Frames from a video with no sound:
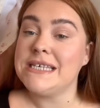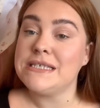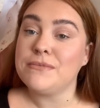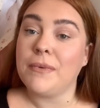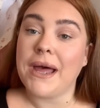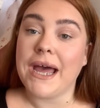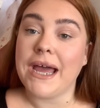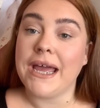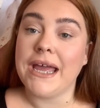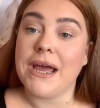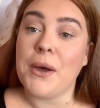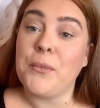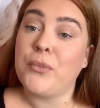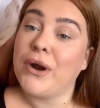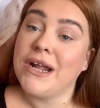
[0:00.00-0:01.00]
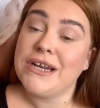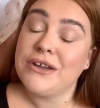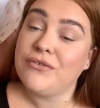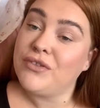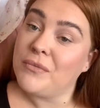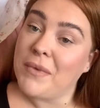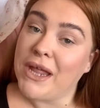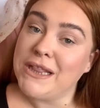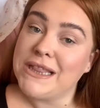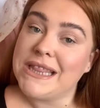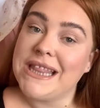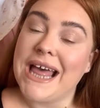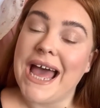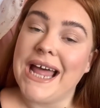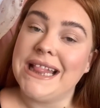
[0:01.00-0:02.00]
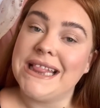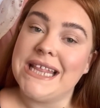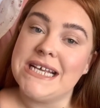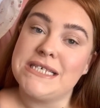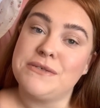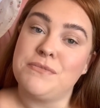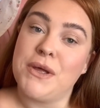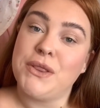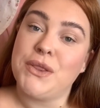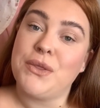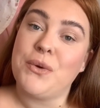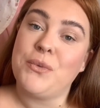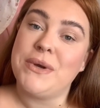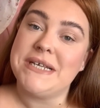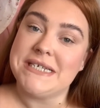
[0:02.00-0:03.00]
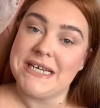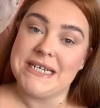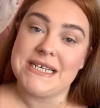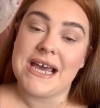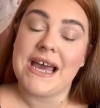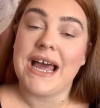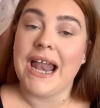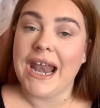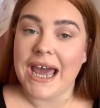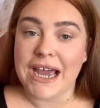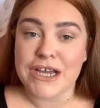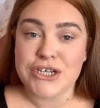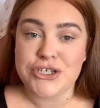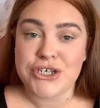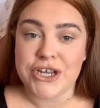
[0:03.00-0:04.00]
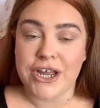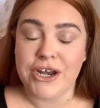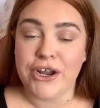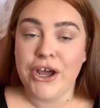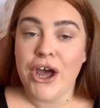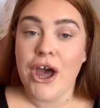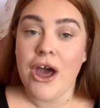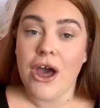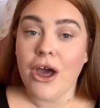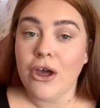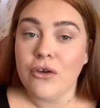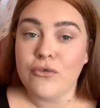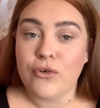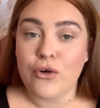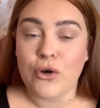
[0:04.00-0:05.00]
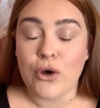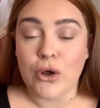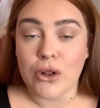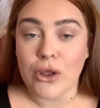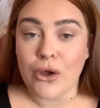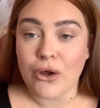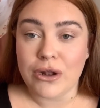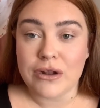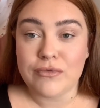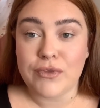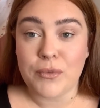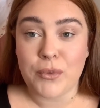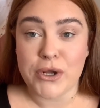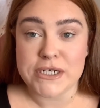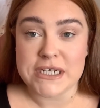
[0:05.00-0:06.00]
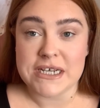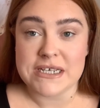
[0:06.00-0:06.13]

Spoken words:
my brand of the month, and this month we did collection. Overall, all of the products